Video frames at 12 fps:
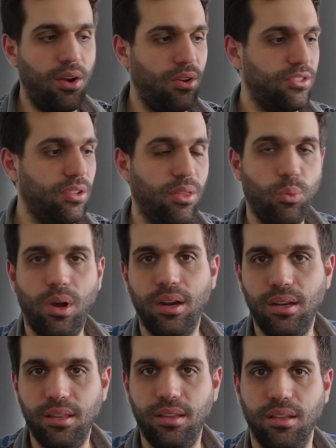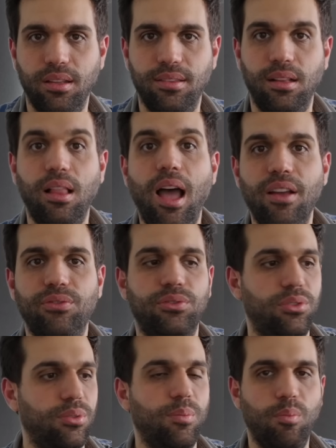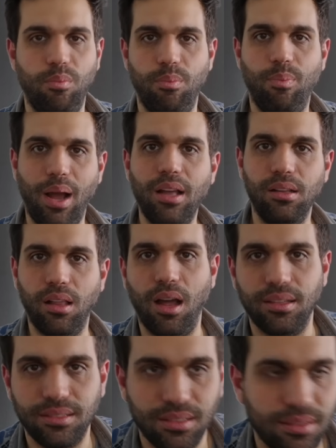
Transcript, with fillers: and also the one, the, the live room, by a lot.